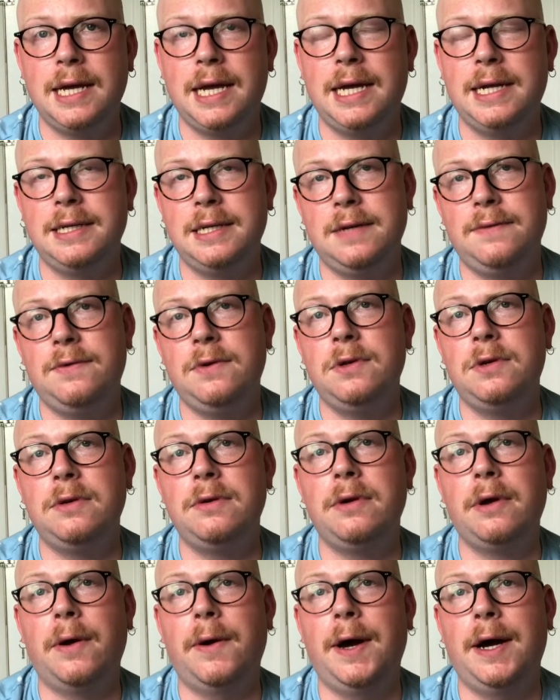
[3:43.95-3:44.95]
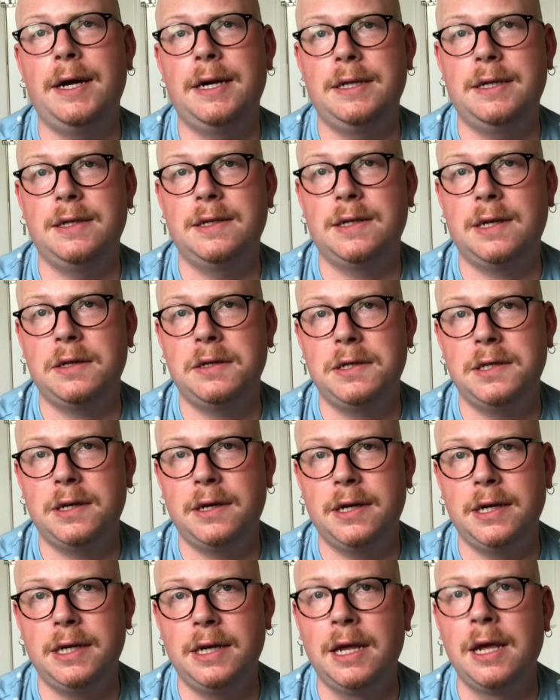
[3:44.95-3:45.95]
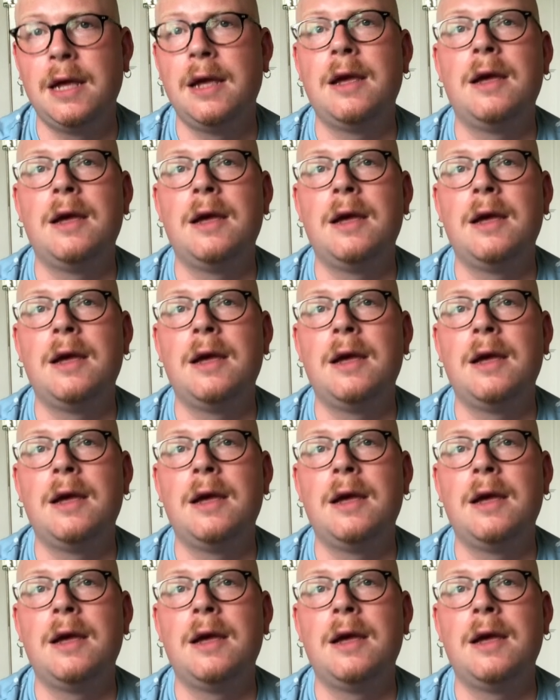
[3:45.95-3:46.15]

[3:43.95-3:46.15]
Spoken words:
And if you do go out in the sunshine,